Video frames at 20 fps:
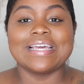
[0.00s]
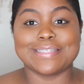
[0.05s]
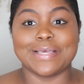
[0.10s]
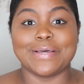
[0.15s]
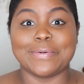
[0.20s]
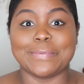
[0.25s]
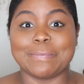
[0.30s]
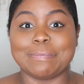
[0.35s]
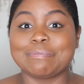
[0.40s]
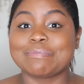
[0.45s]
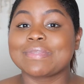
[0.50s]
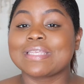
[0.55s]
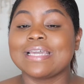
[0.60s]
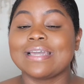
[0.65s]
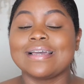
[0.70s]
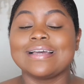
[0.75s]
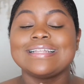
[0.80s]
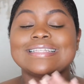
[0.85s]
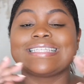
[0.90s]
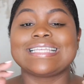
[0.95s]
So
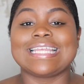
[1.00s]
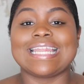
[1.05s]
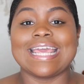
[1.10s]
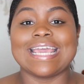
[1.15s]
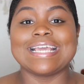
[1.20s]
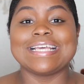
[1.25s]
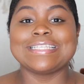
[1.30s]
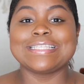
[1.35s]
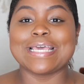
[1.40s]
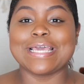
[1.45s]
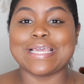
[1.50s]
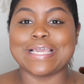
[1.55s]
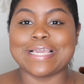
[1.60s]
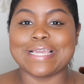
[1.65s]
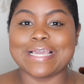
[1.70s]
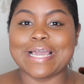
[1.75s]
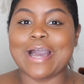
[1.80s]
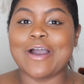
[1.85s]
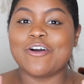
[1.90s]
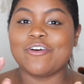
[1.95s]
today's
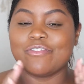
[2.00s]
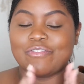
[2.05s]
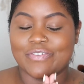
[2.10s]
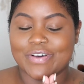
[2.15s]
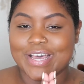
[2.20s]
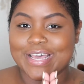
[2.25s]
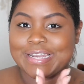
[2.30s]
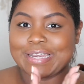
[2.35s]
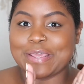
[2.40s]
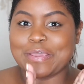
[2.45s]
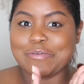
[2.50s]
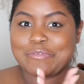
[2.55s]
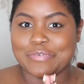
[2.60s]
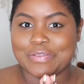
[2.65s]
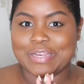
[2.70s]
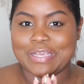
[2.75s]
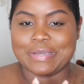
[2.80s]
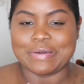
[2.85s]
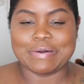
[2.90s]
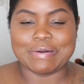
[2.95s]
a fun
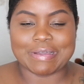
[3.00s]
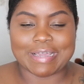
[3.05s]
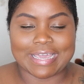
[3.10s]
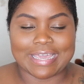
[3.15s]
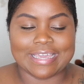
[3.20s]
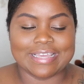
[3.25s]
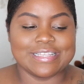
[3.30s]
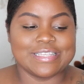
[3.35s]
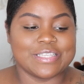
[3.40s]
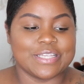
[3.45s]
video, okay?